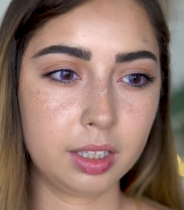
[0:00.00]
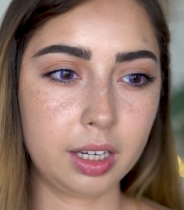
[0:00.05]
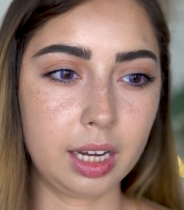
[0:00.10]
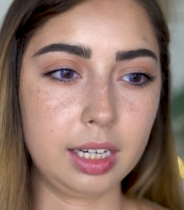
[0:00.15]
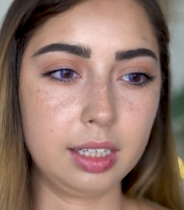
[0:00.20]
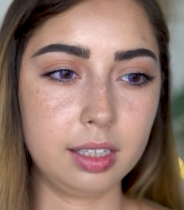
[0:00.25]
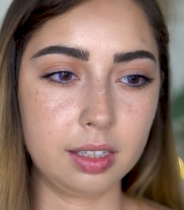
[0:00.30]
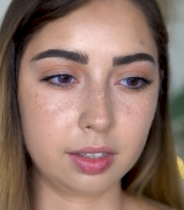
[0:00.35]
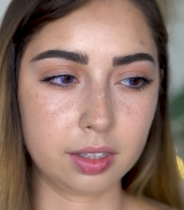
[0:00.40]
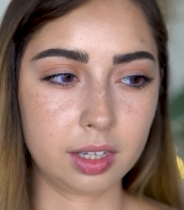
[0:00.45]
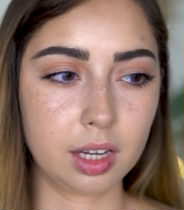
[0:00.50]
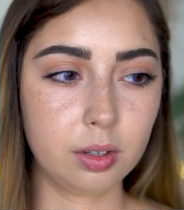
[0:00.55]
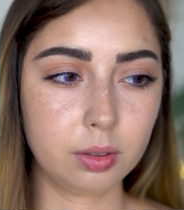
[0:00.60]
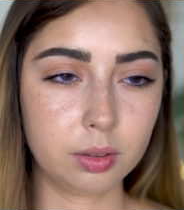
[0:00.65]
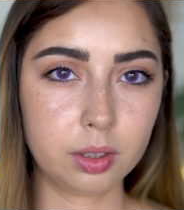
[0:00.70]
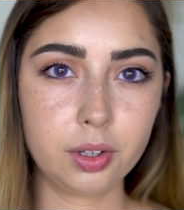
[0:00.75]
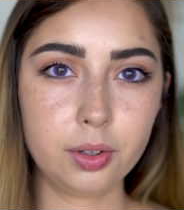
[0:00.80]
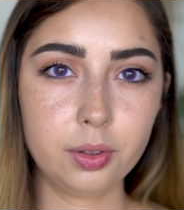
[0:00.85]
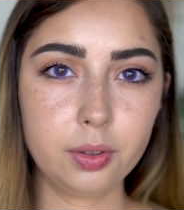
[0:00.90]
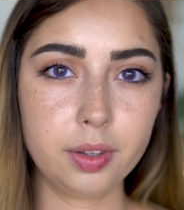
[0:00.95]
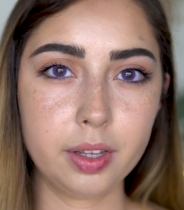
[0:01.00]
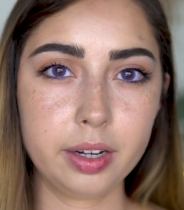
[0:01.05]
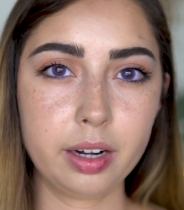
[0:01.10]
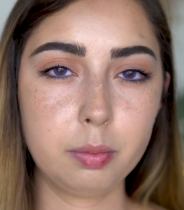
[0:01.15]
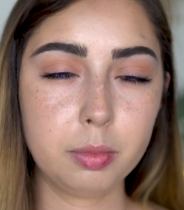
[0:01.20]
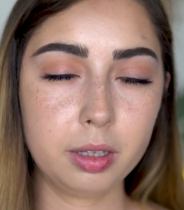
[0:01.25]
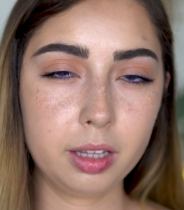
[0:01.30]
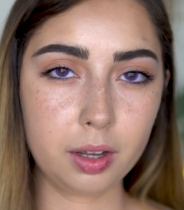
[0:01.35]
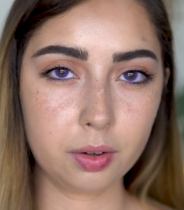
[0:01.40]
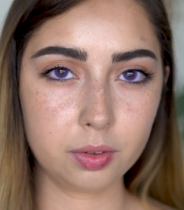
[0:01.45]
a discount code that
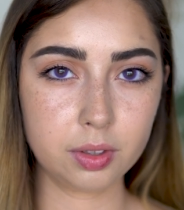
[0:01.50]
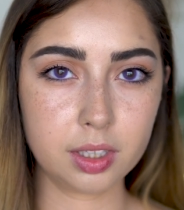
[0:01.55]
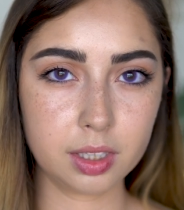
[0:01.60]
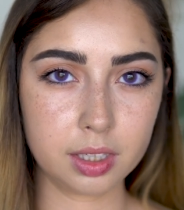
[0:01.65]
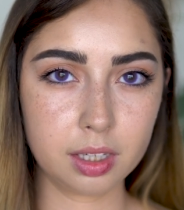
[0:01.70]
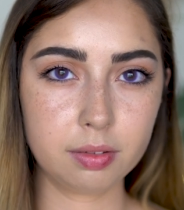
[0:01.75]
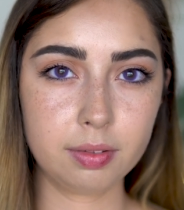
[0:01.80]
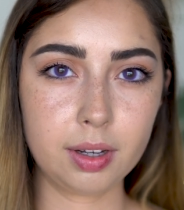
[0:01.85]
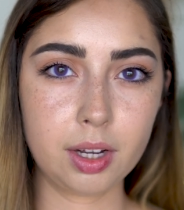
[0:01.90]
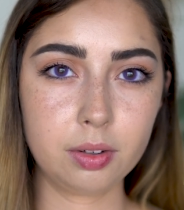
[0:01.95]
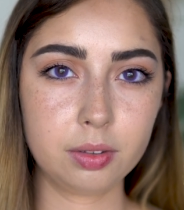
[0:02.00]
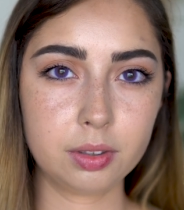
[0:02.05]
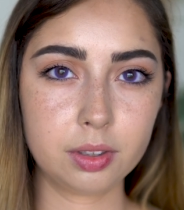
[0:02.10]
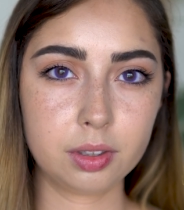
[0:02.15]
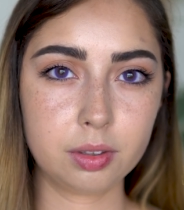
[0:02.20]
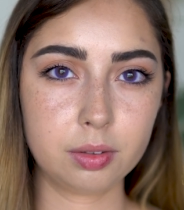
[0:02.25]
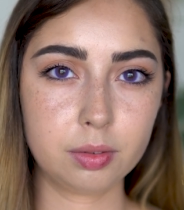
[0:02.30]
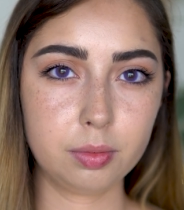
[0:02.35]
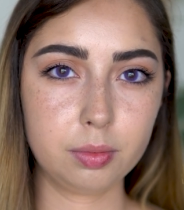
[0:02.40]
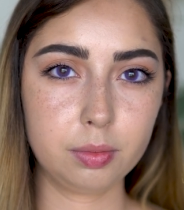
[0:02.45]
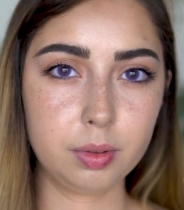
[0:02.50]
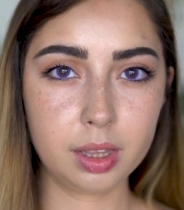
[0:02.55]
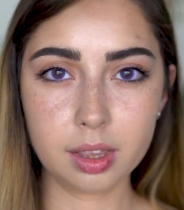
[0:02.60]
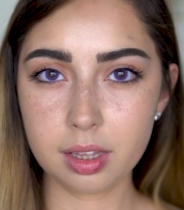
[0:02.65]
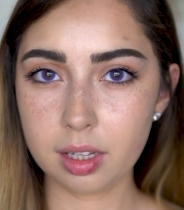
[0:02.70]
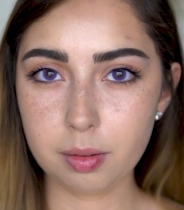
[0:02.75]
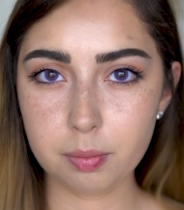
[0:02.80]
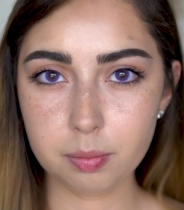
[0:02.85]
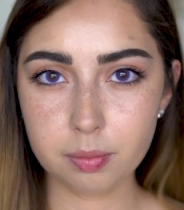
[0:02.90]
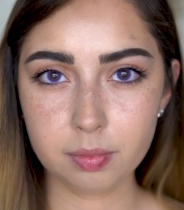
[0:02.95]
I'm allowed to give out with
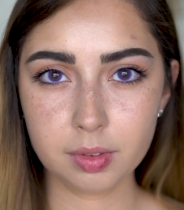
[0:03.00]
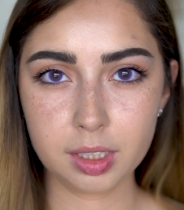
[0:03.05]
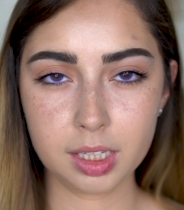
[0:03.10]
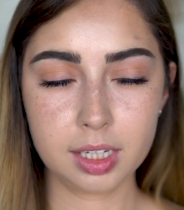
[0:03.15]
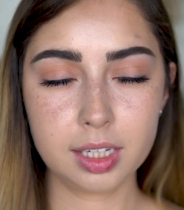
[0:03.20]
them.